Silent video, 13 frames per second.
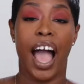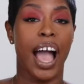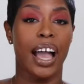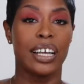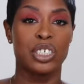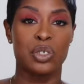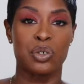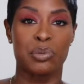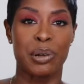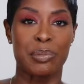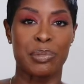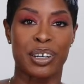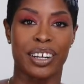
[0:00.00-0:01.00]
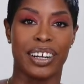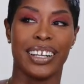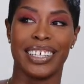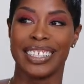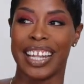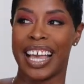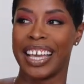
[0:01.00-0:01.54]
I just remember
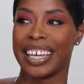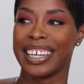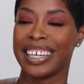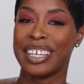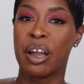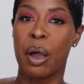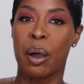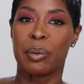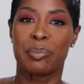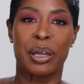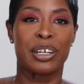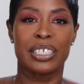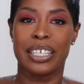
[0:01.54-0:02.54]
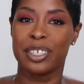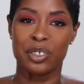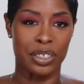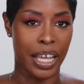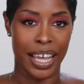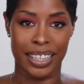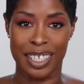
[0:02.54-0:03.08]
like Paris
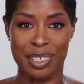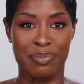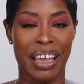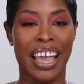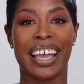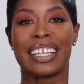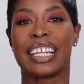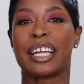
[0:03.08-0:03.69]
Hilton had this bag.